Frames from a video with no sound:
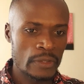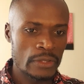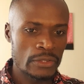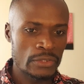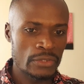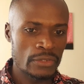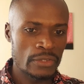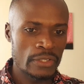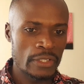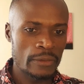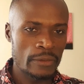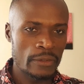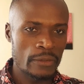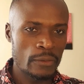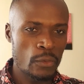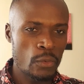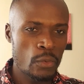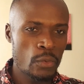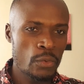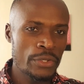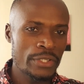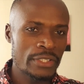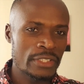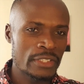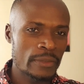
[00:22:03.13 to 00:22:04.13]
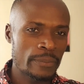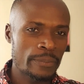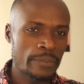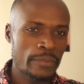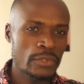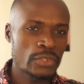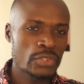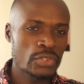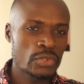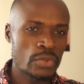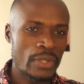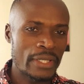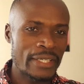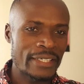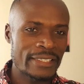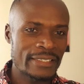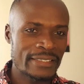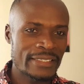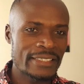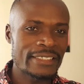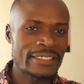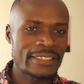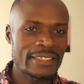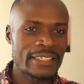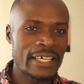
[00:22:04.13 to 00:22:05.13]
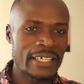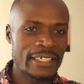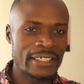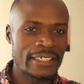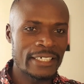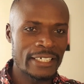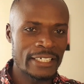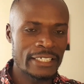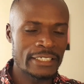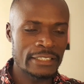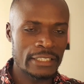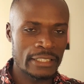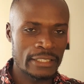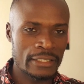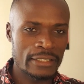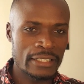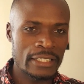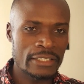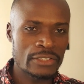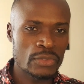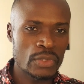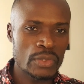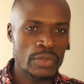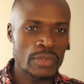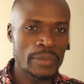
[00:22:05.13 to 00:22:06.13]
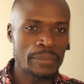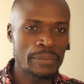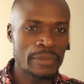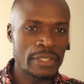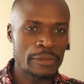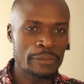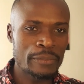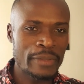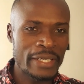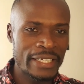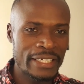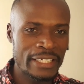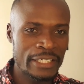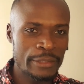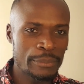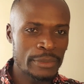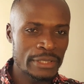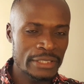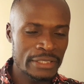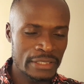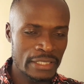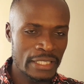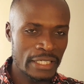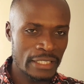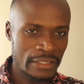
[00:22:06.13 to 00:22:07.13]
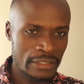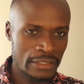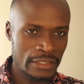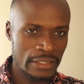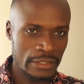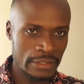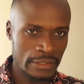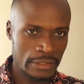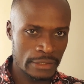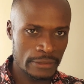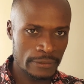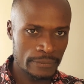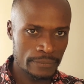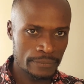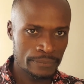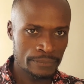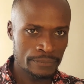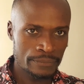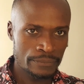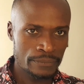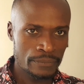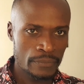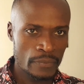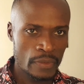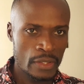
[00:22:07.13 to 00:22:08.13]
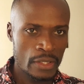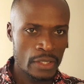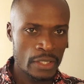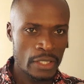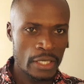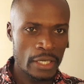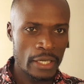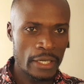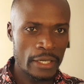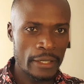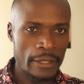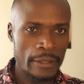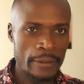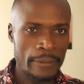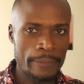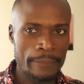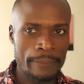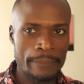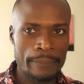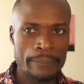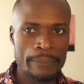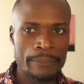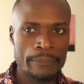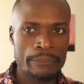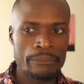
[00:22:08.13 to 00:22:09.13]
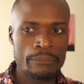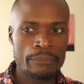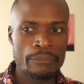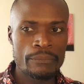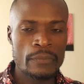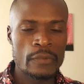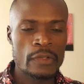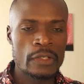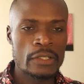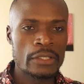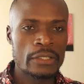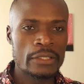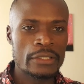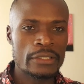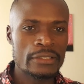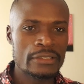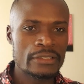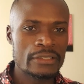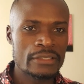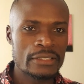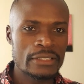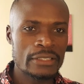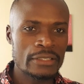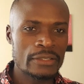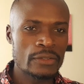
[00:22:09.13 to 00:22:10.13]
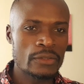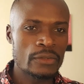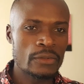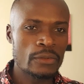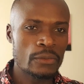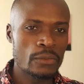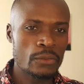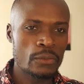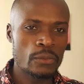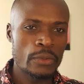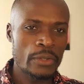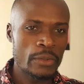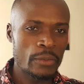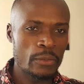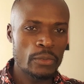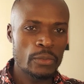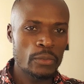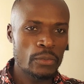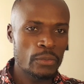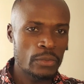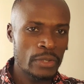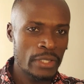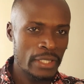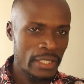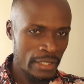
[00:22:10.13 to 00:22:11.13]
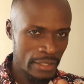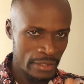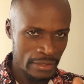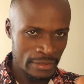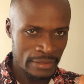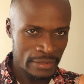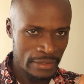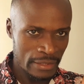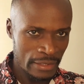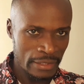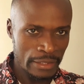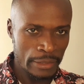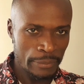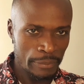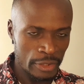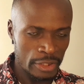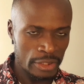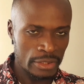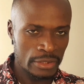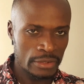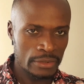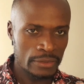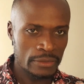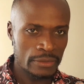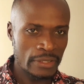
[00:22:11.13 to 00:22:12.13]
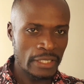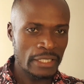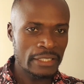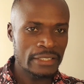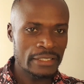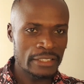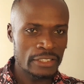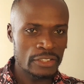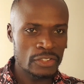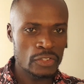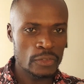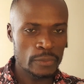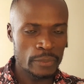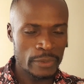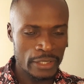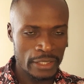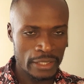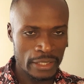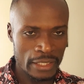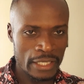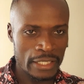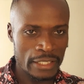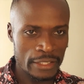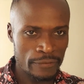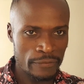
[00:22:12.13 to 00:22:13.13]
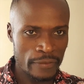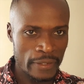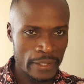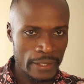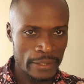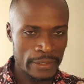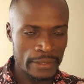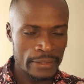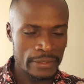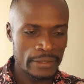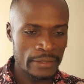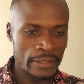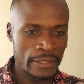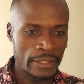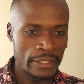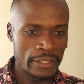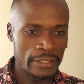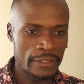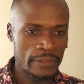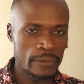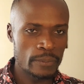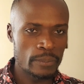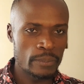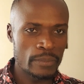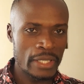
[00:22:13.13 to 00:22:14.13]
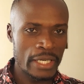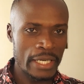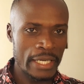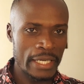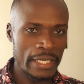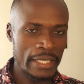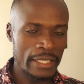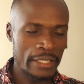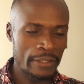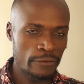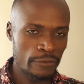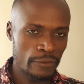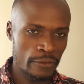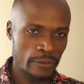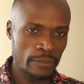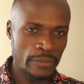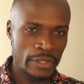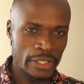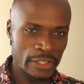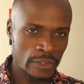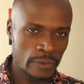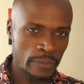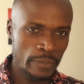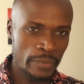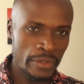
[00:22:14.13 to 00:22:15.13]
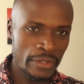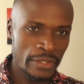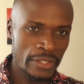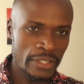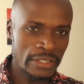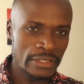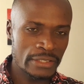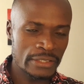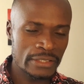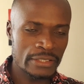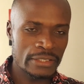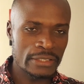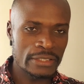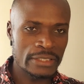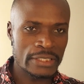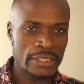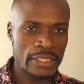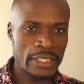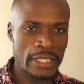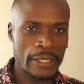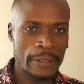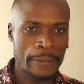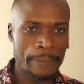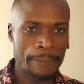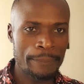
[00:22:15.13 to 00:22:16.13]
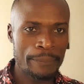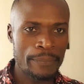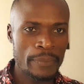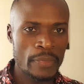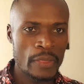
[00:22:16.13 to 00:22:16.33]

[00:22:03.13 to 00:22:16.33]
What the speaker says: So who is supposed to access that data? That's what we mean by limited access. Where is the limit? That needs to be clarified. And from my experience is the